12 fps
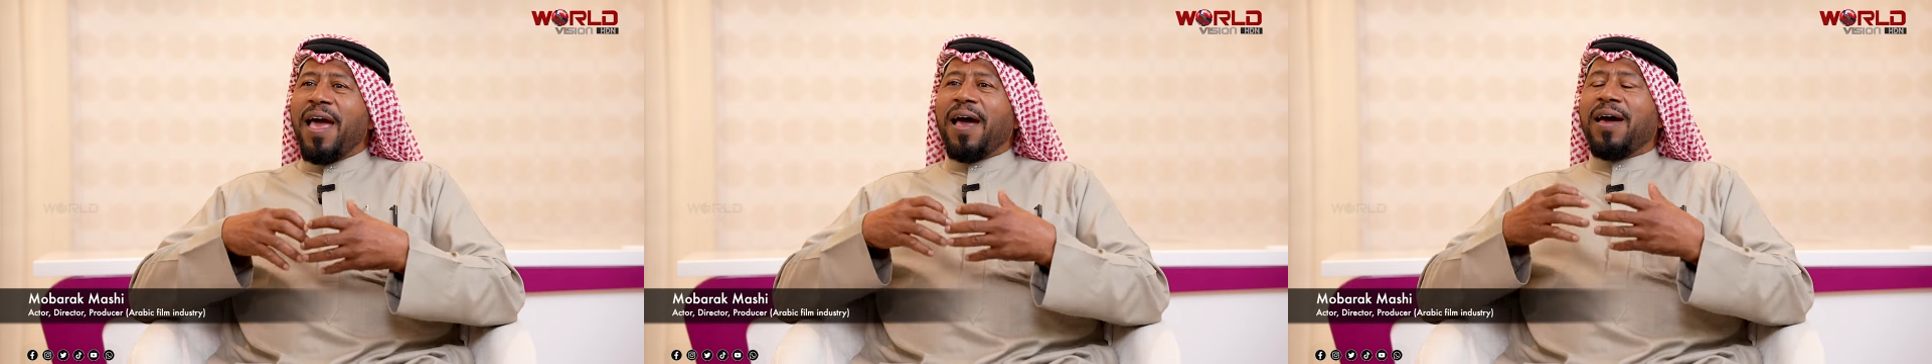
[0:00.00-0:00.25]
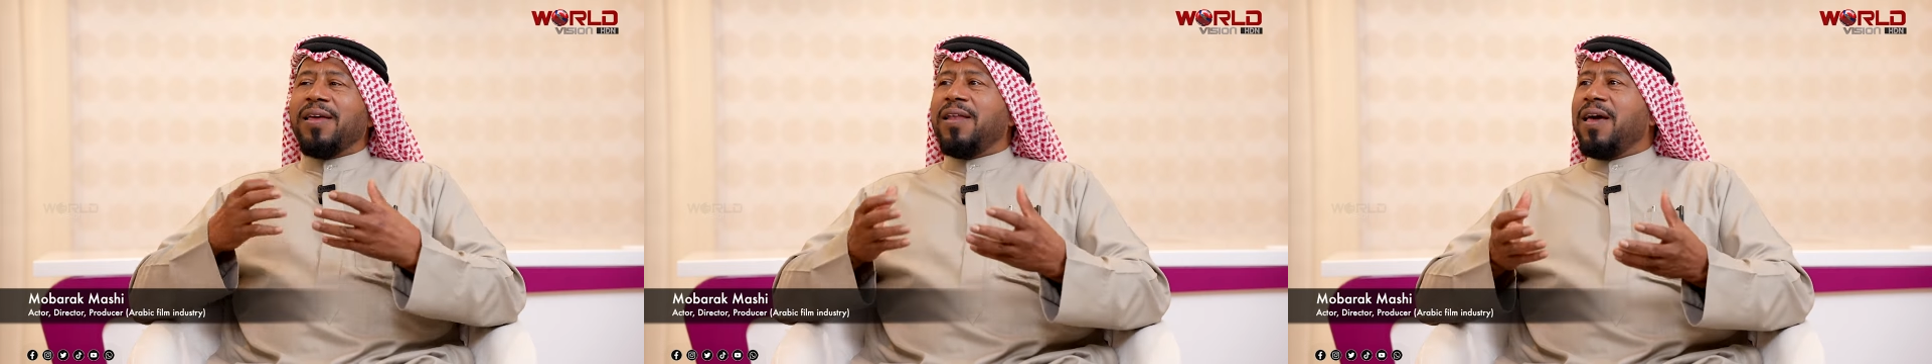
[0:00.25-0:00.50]

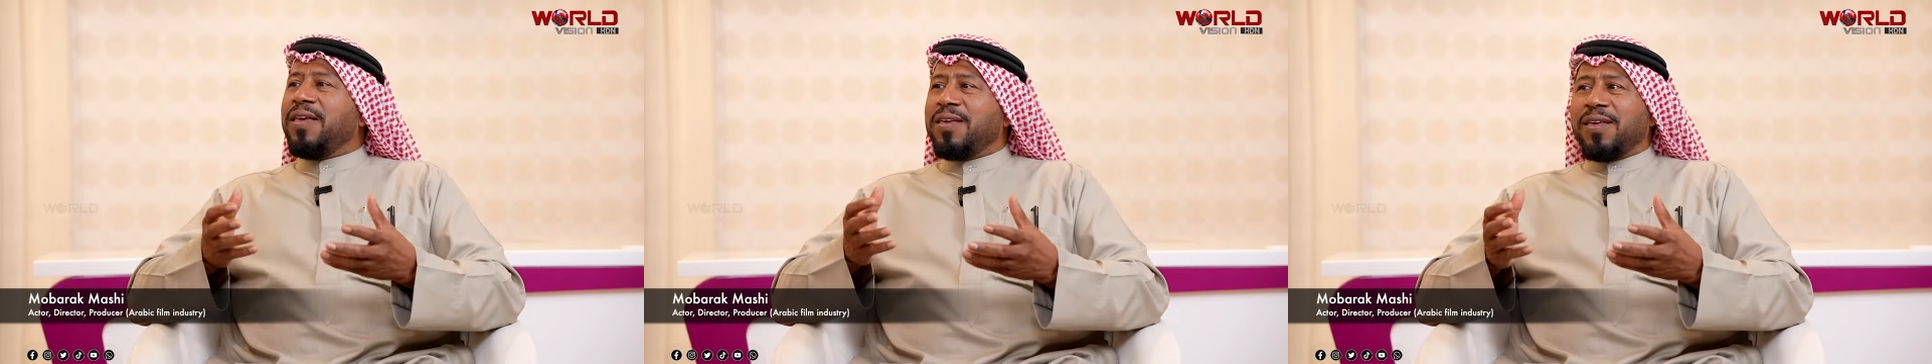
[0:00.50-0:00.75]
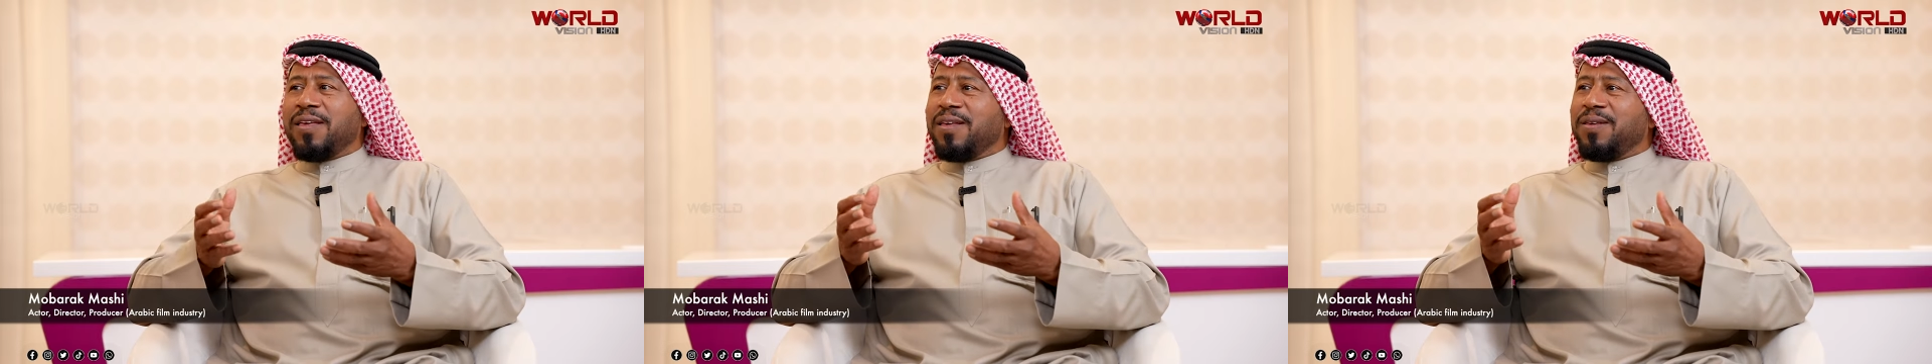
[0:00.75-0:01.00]
I like
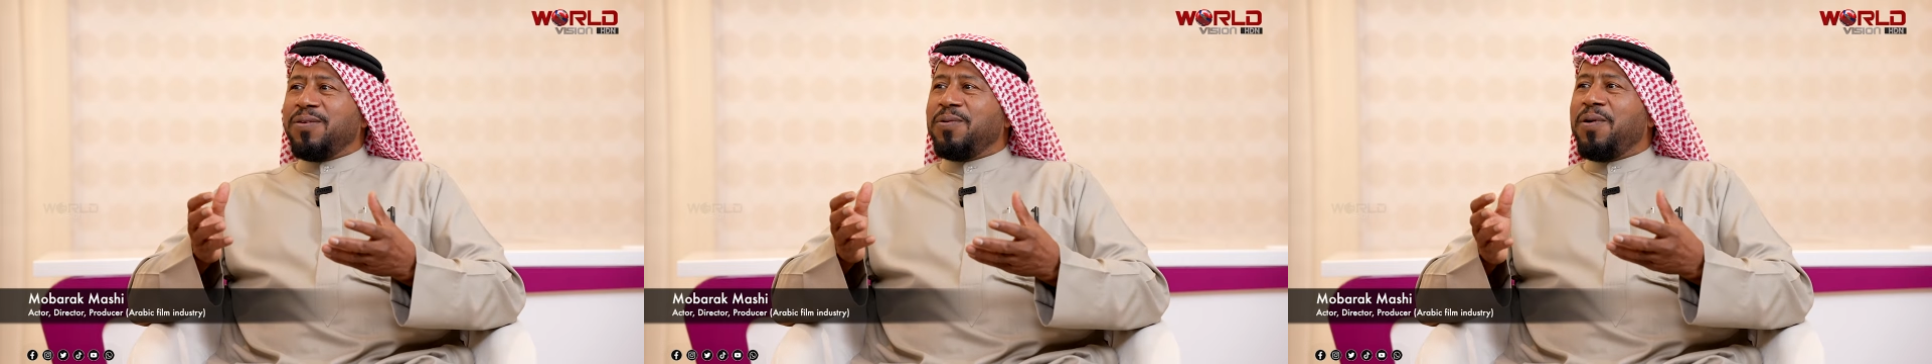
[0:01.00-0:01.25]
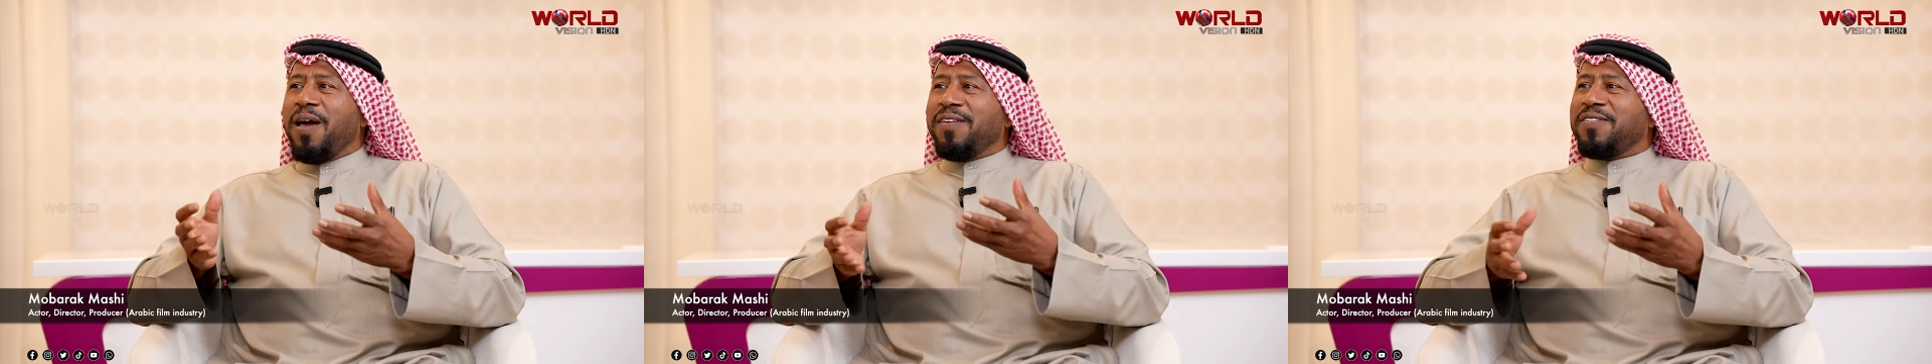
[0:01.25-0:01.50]
you
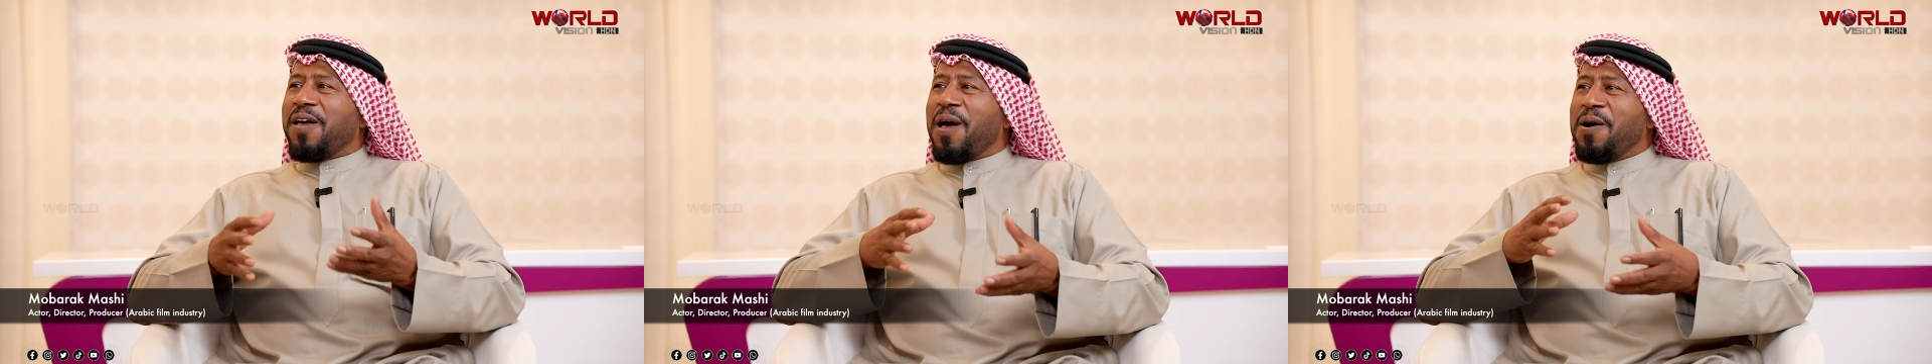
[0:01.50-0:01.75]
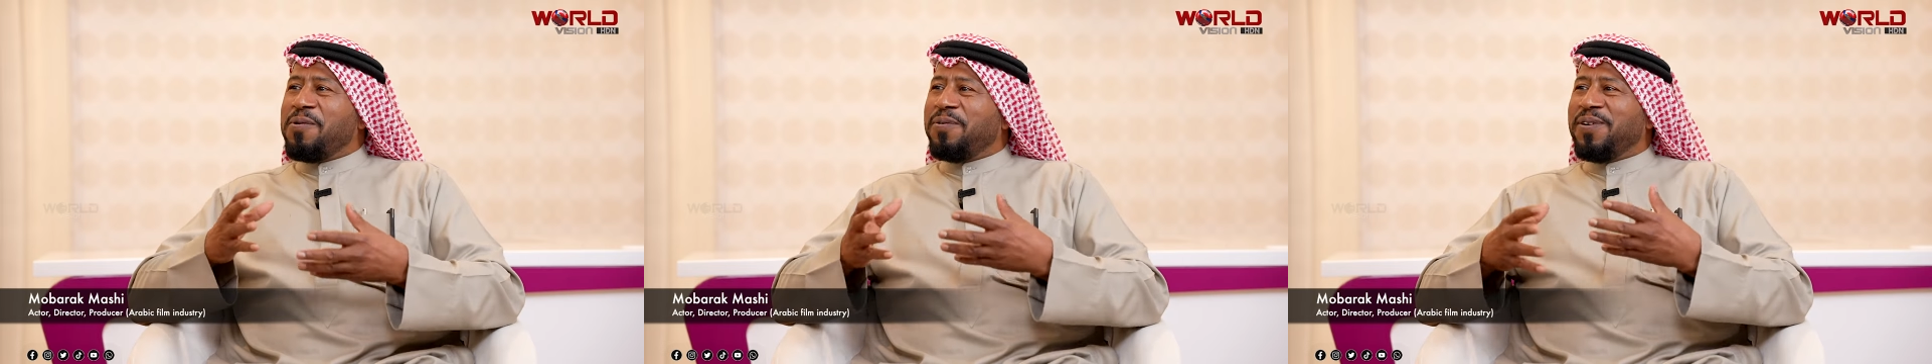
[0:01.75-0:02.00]
guys
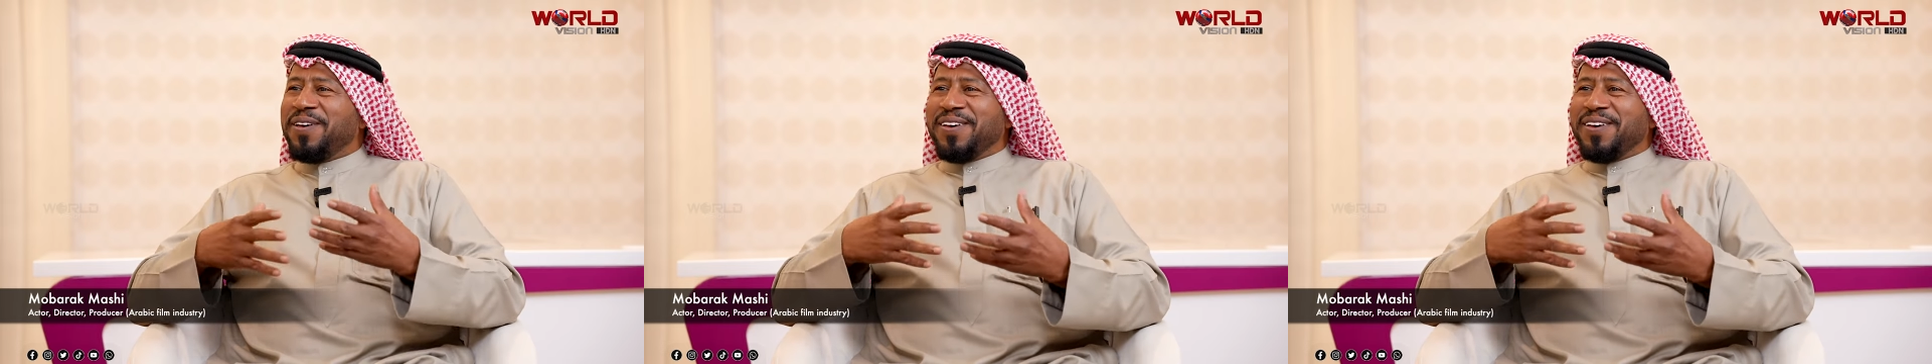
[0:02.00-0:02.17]
how